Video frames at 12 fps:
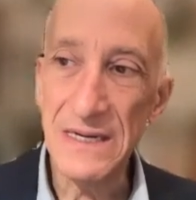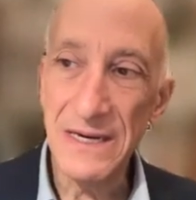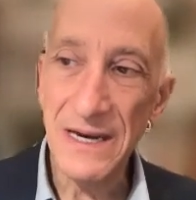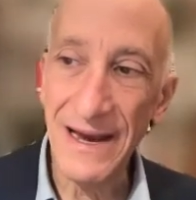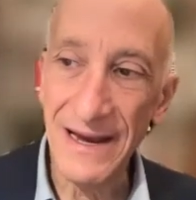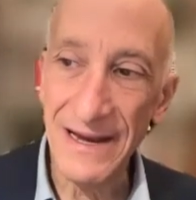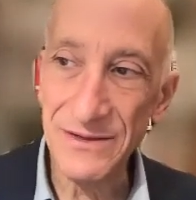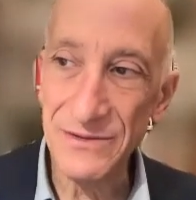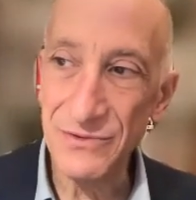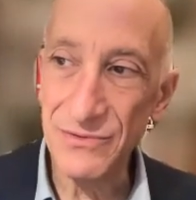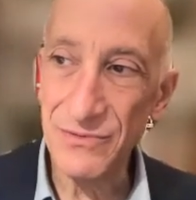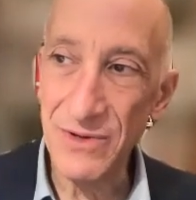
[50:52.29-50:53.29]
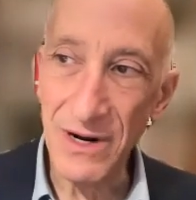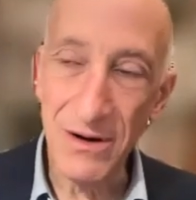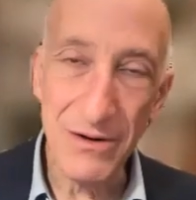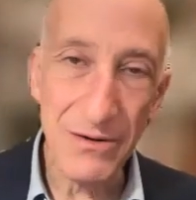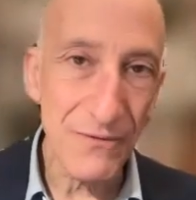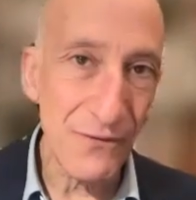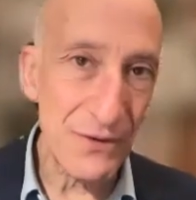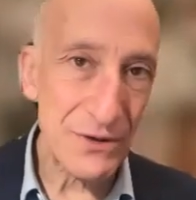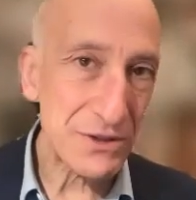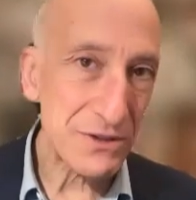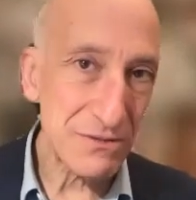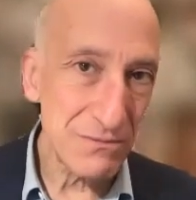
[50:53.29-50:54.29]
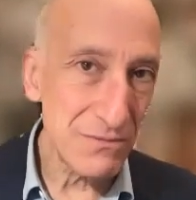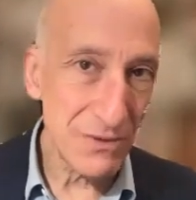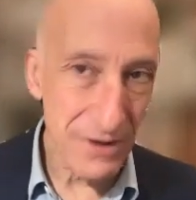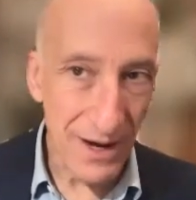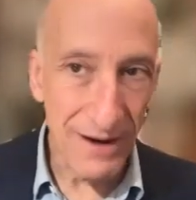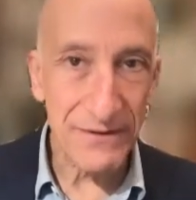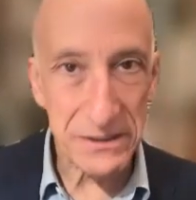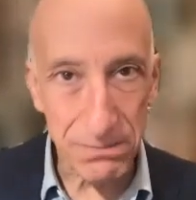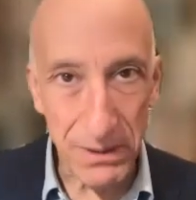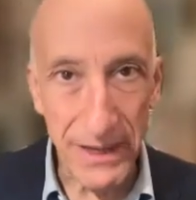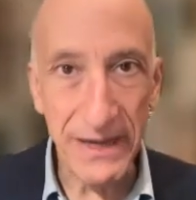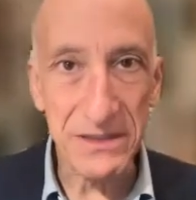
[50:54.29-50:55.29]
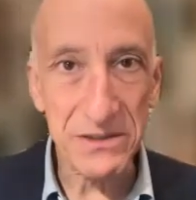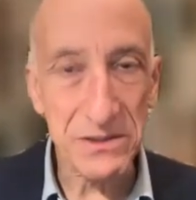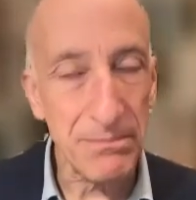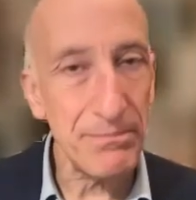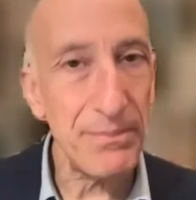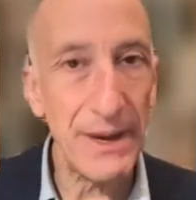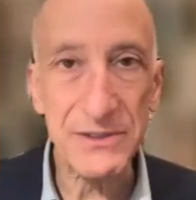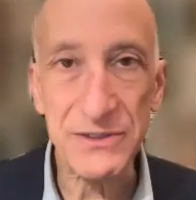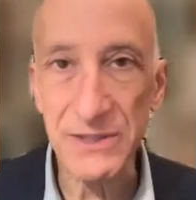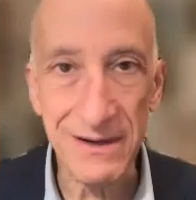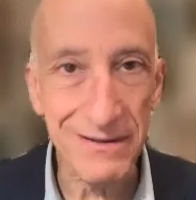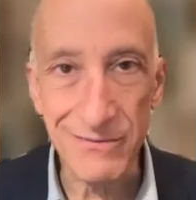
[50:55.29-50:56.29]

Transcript: And, first we'll kind of explain some basic